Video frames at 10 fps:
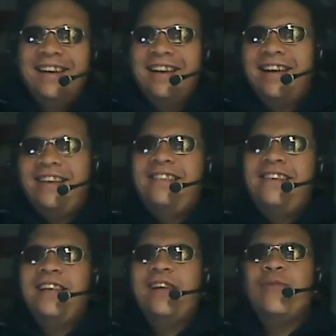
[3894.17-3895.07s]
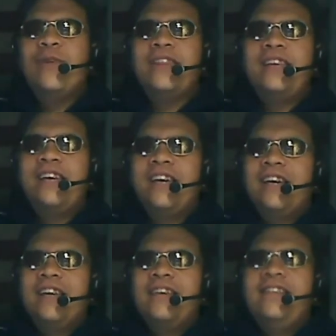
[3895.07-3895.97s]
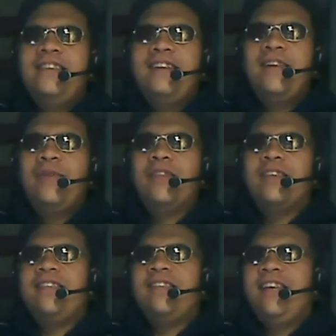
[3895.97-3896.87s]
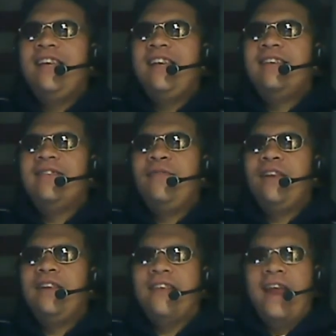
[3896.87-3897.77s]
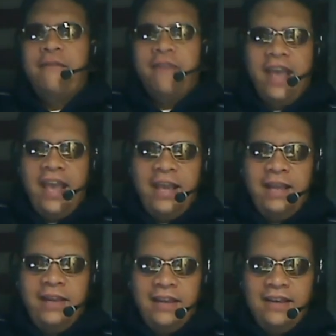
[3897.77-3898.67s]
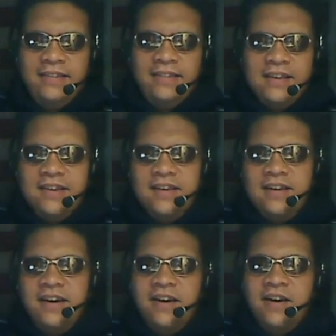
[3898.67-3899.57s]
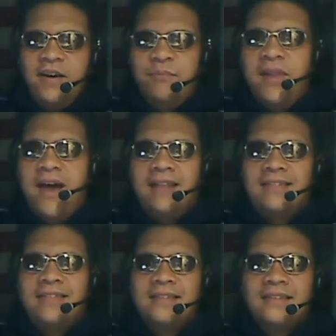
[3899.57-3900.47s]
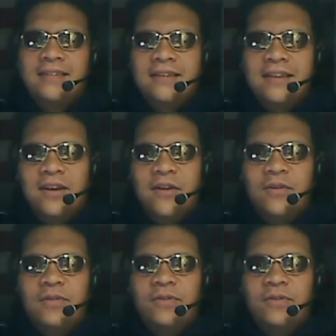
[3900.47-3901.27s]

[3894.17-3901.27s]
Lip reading: He's dealing with the C-list villains that have A-list plots. You know,